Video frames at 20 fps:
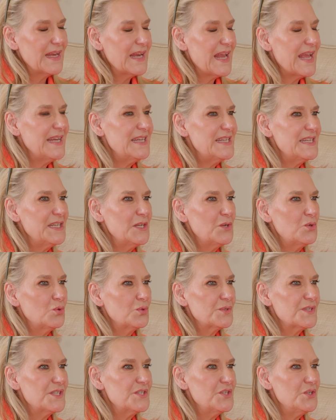And 18
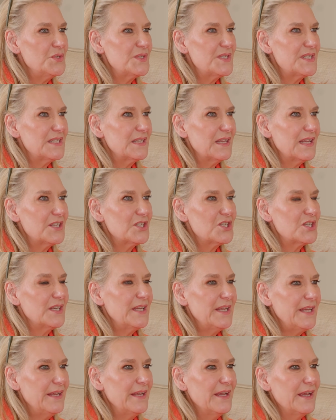courses, you still
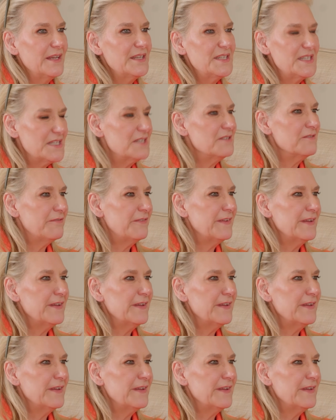actually didn't